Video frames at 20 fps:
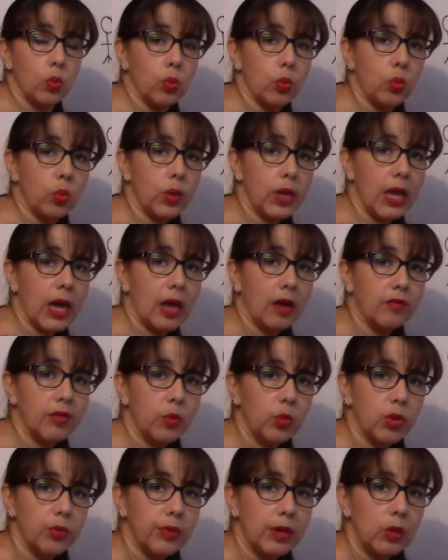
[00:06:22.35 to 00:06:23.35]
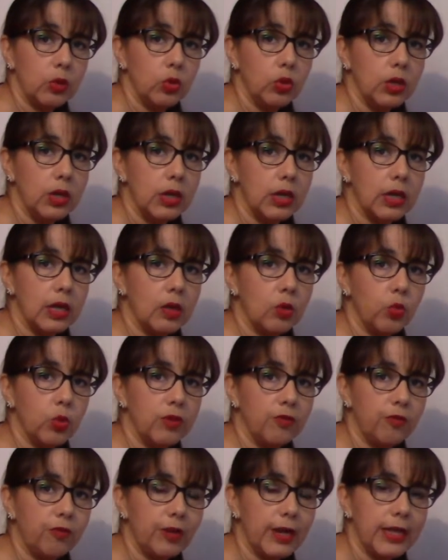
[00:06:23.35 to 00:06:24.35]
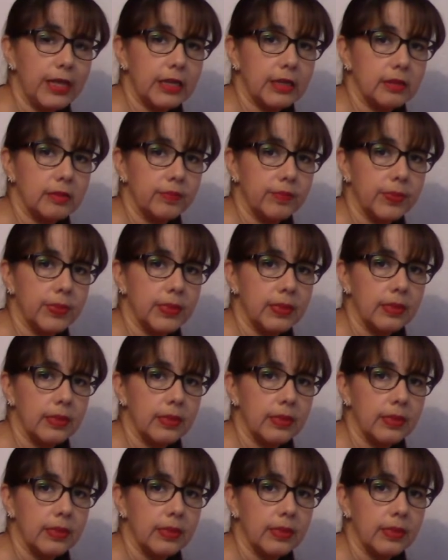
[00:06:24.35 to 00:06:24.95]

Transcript: We have our balloon and we inflate it.